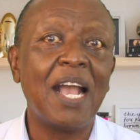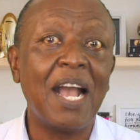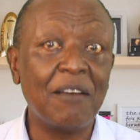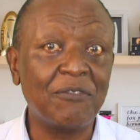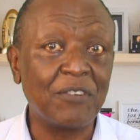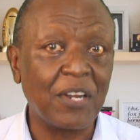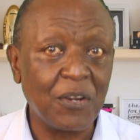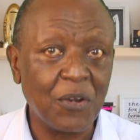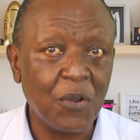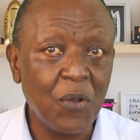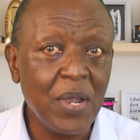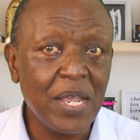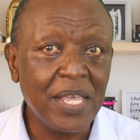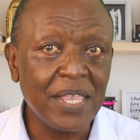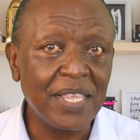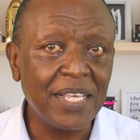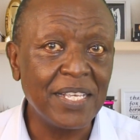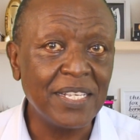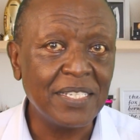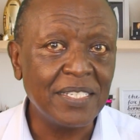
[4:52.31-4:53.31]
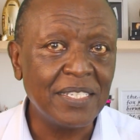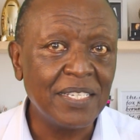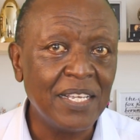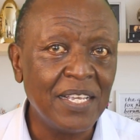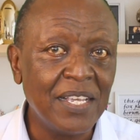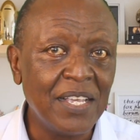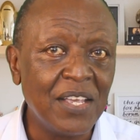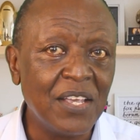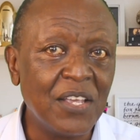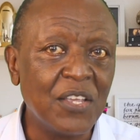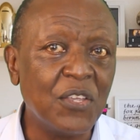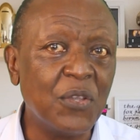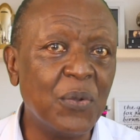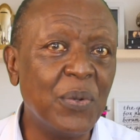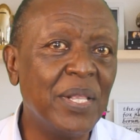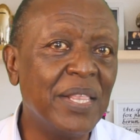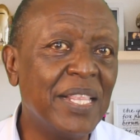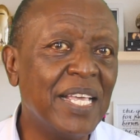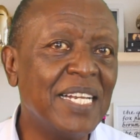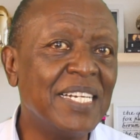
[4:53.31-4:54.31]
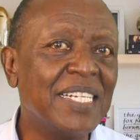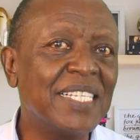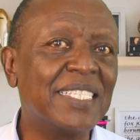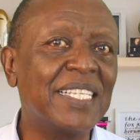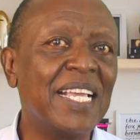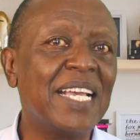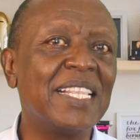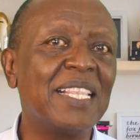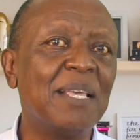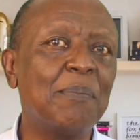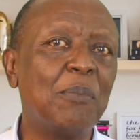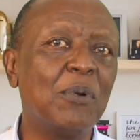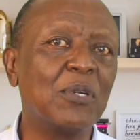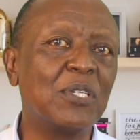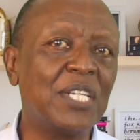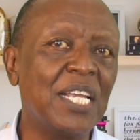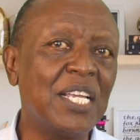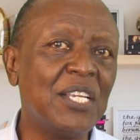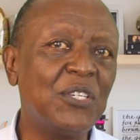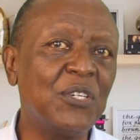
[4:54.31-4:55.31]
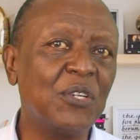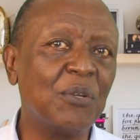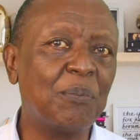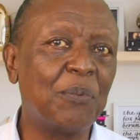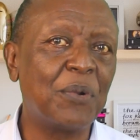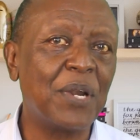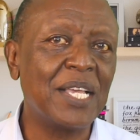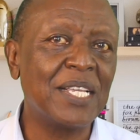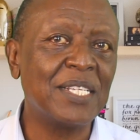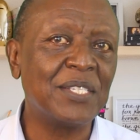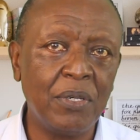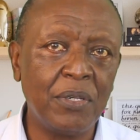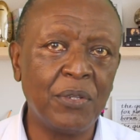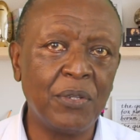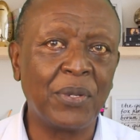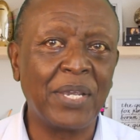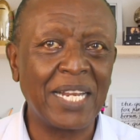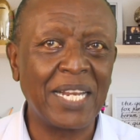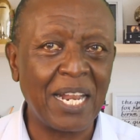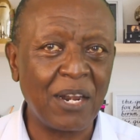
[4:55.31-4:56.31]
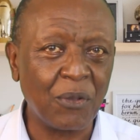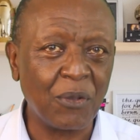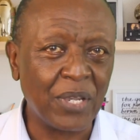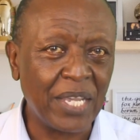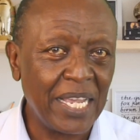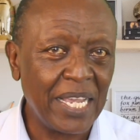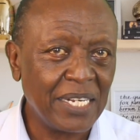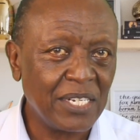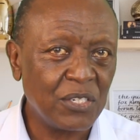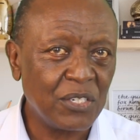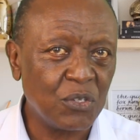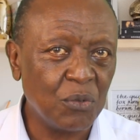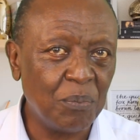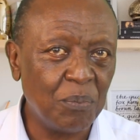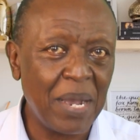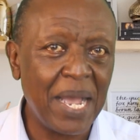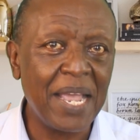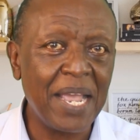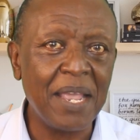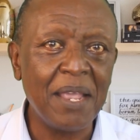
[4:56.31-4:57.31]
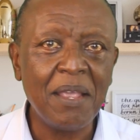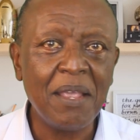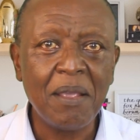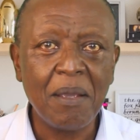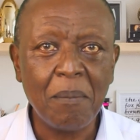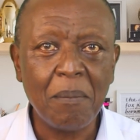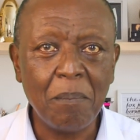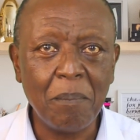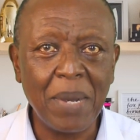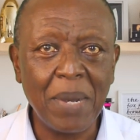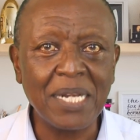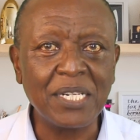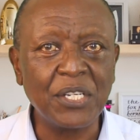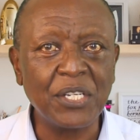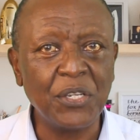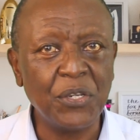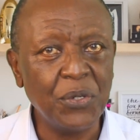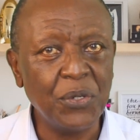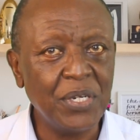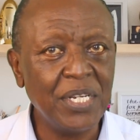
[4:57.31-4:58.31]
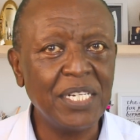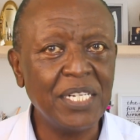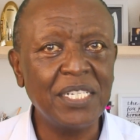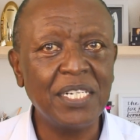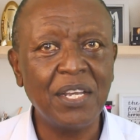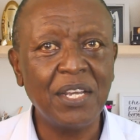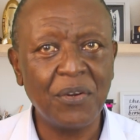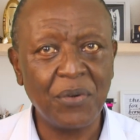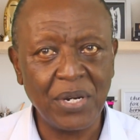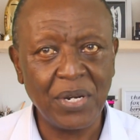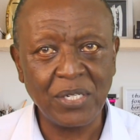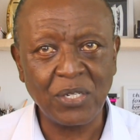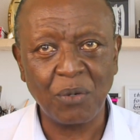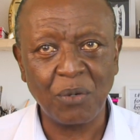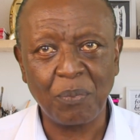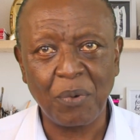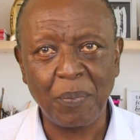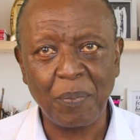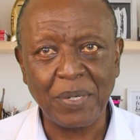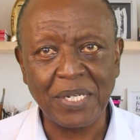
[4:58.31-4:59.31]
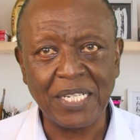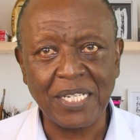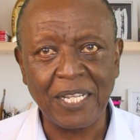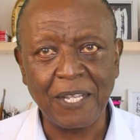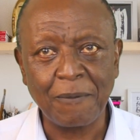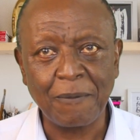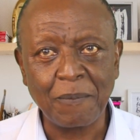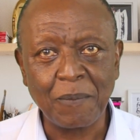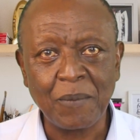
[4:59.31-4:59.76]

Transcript: After knowing this, you will then decide the potential price you can allocate to buy multi-unit rental property.